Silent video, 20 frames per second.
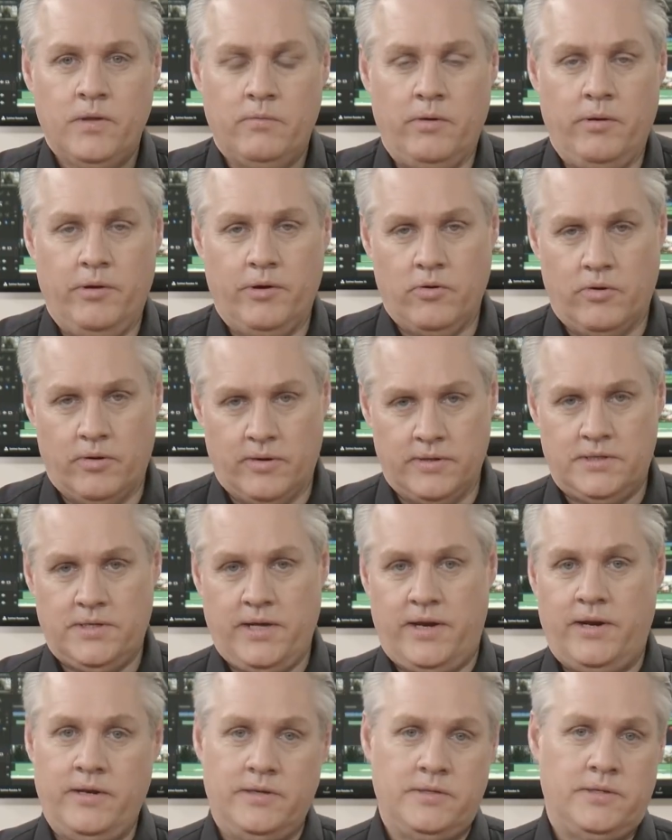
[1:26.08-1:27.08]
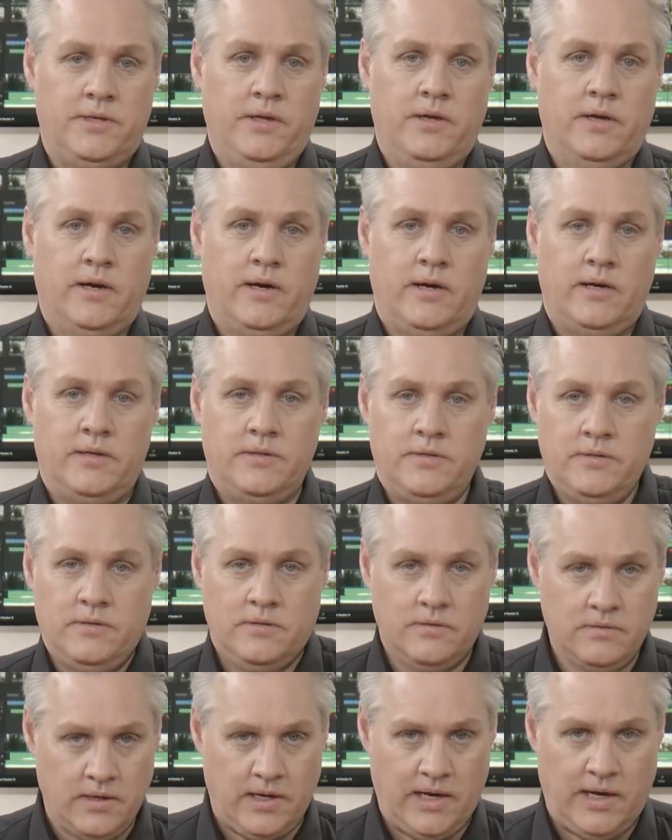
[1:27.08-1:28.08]
We record on standard SD cards.
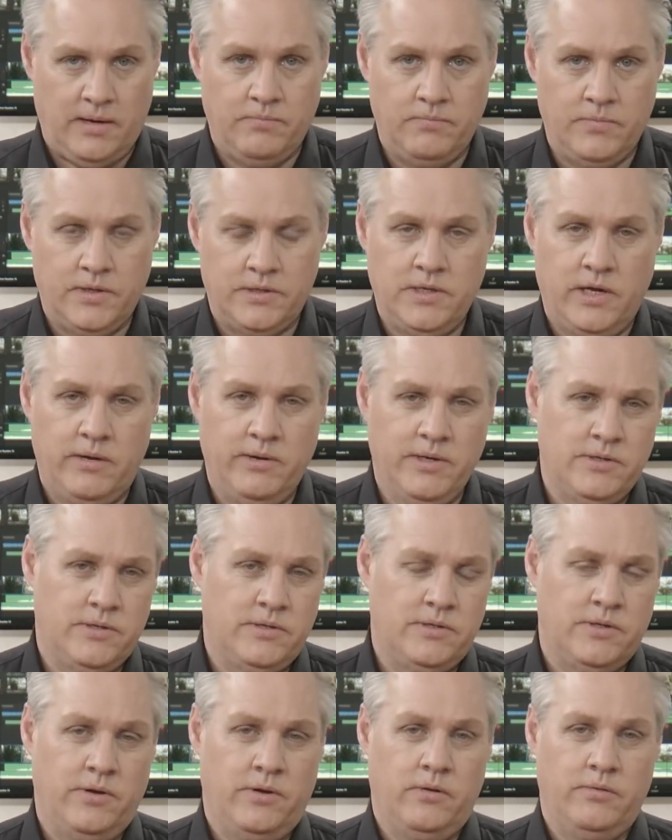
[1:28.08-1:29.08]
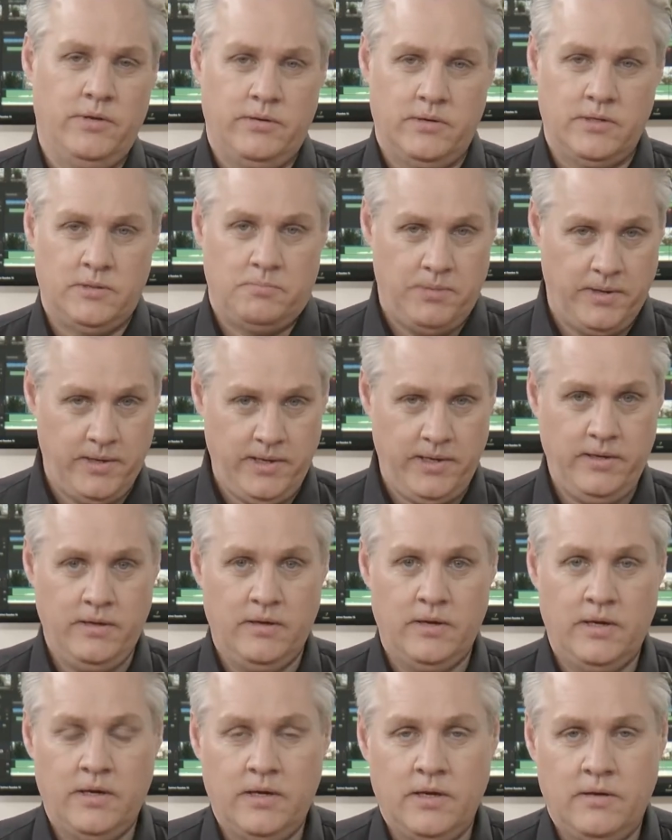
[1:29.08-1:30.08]
There's no external USB
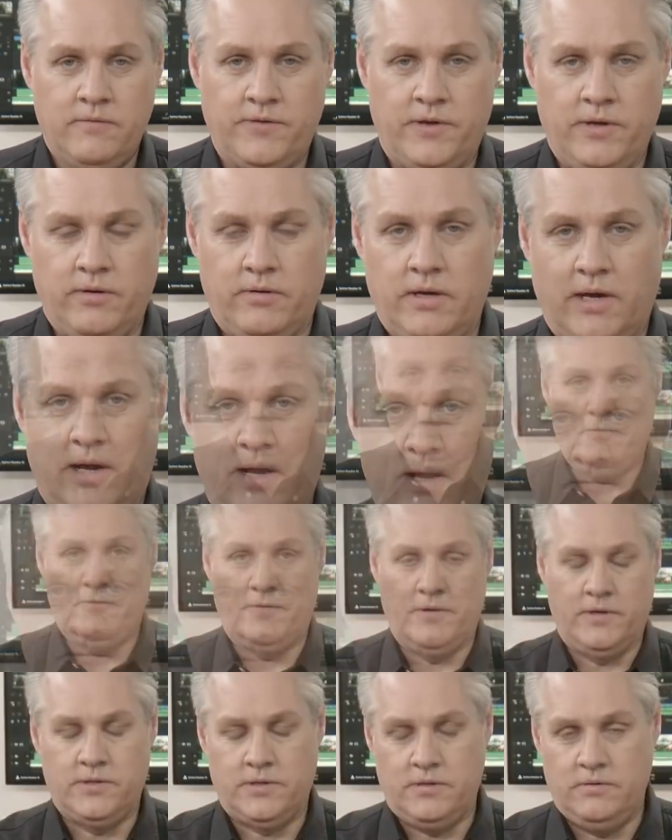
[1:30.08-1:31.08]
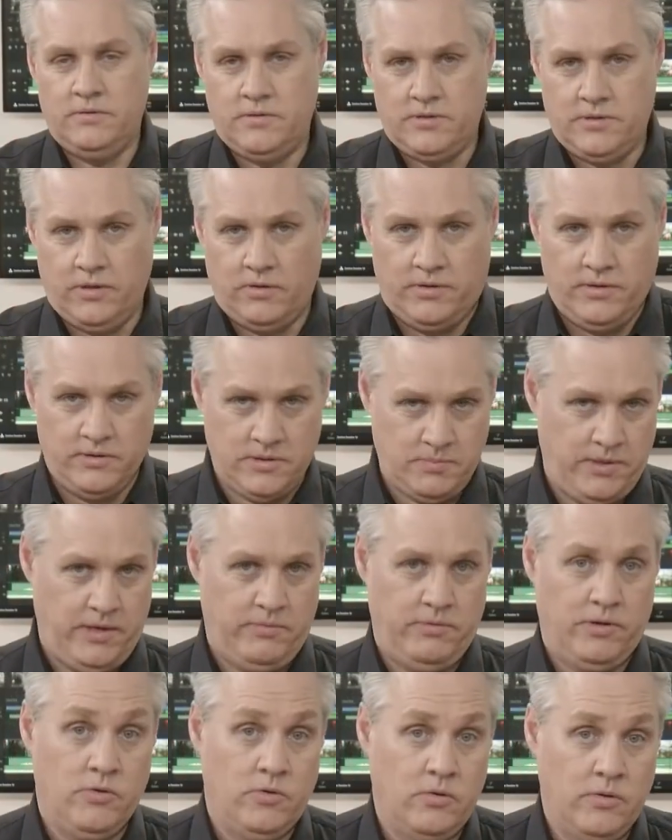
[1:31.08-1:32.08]
for external USB
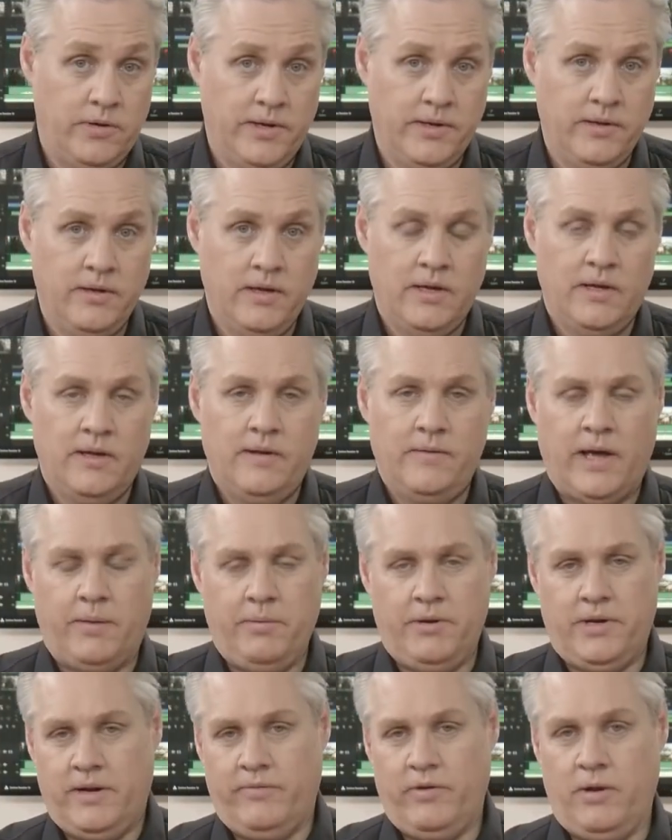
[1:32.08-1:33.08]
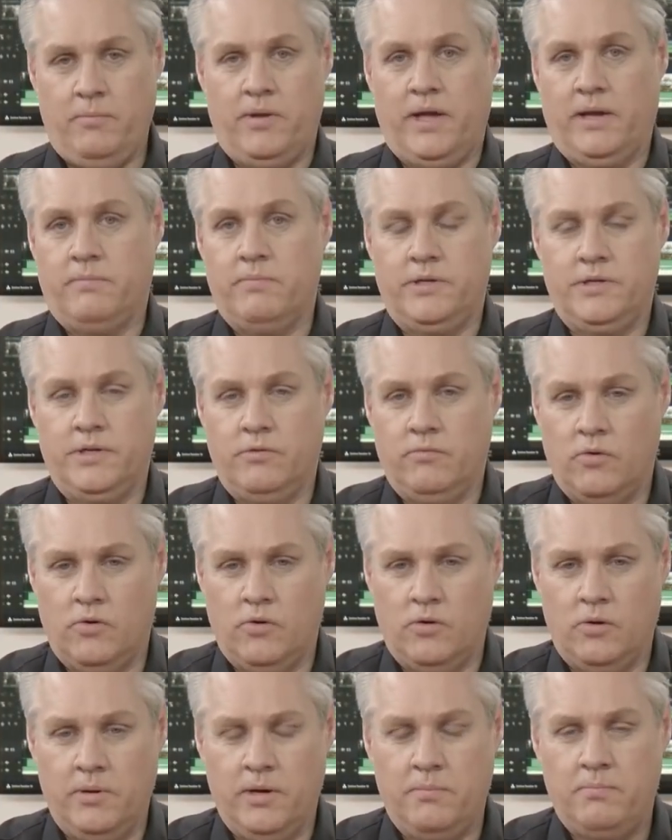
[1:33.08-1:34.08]
recording, and we don't have any Blackmagic
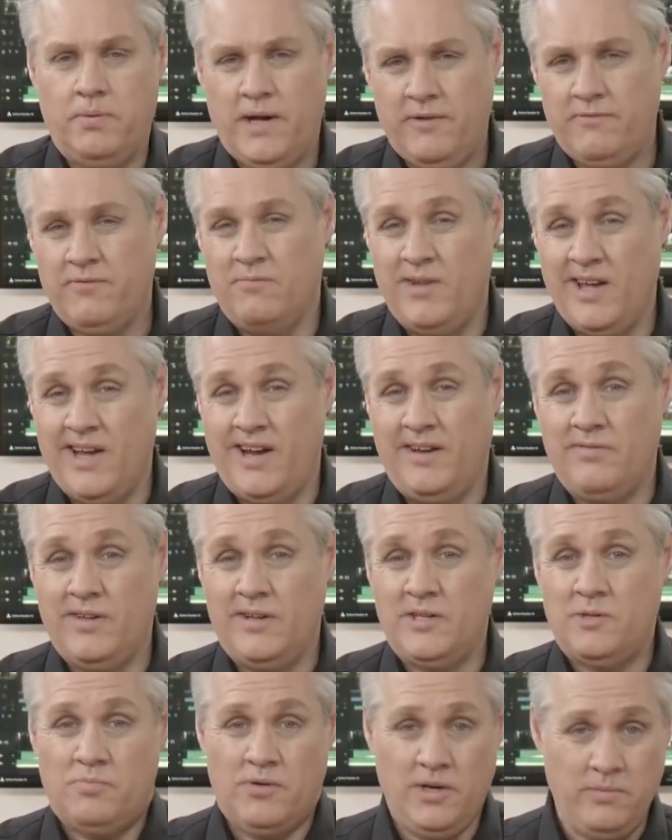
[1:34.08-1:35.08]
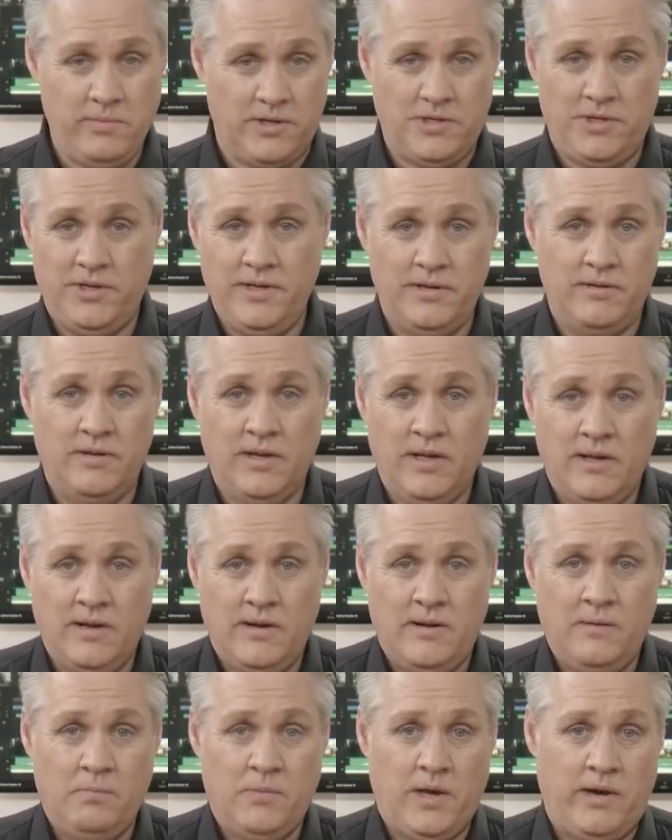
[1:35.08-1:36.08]
RAW, but apart from that, that's pretty much it.
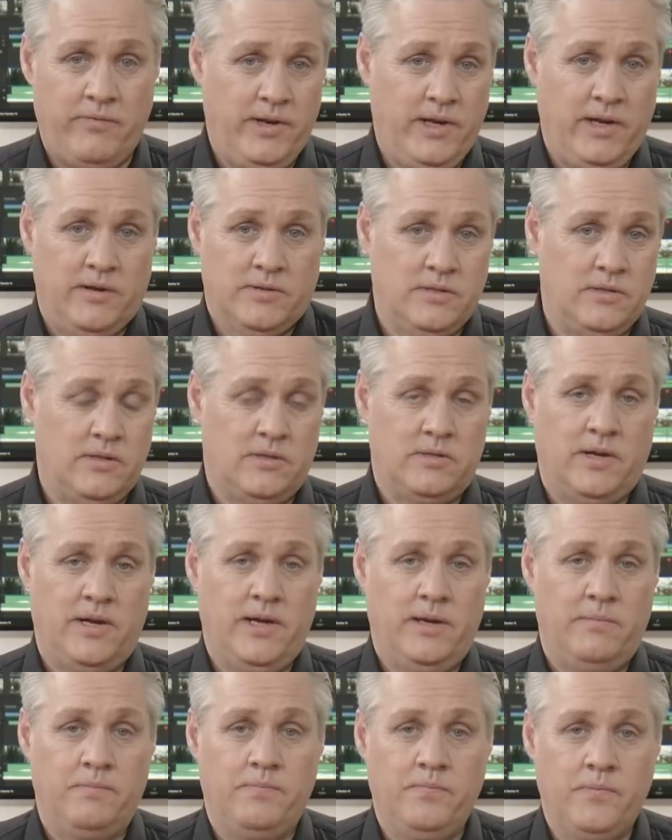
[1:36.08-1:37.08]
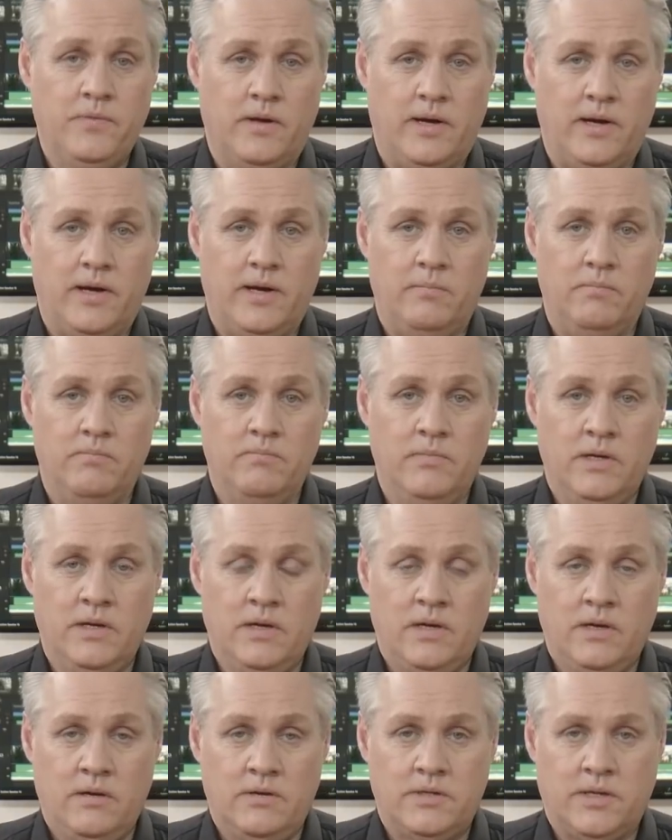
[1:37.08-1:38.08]
Everything else is the same.
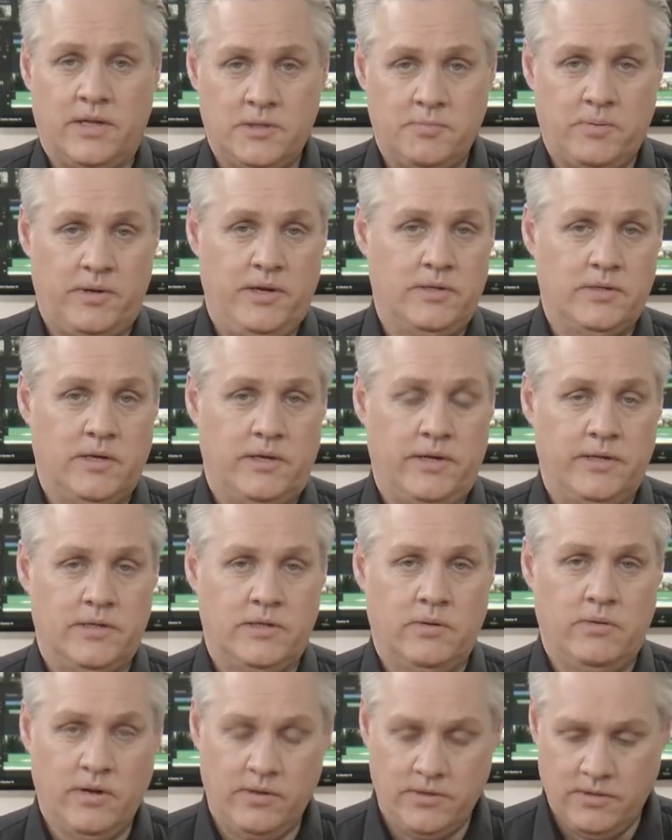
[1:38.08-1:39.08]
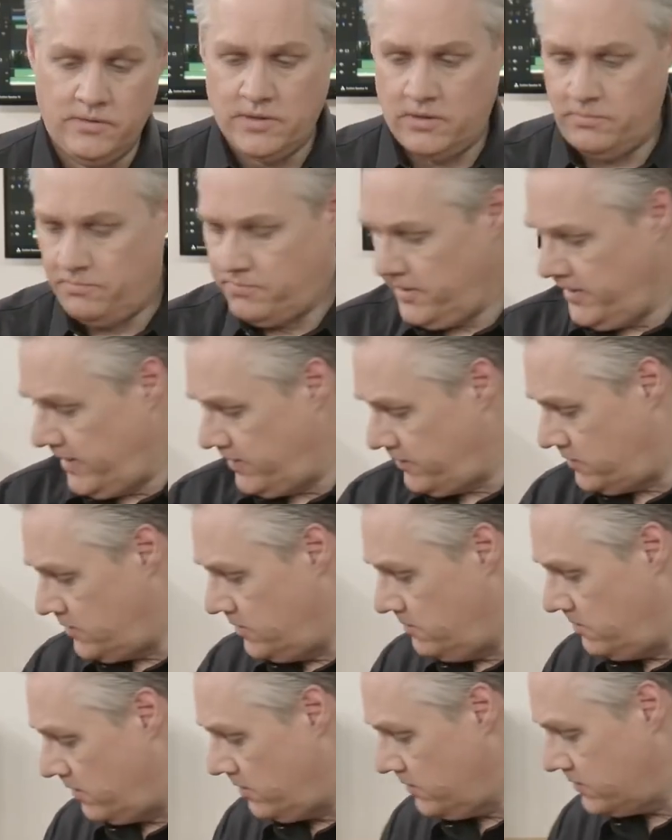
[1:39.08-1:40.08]
So that's pretty exciting. So what I'll do is I'll bring out the
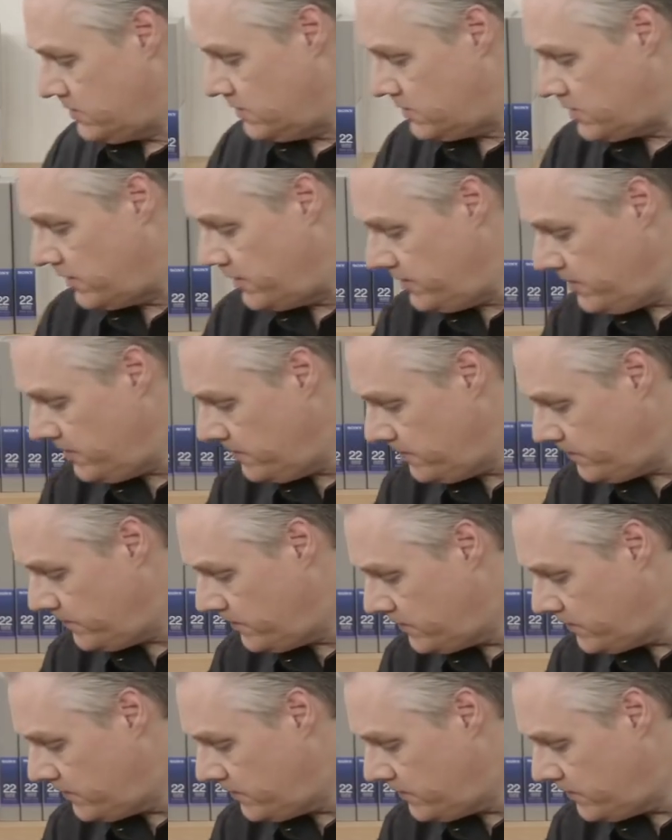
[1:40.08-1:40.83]
two models and show you.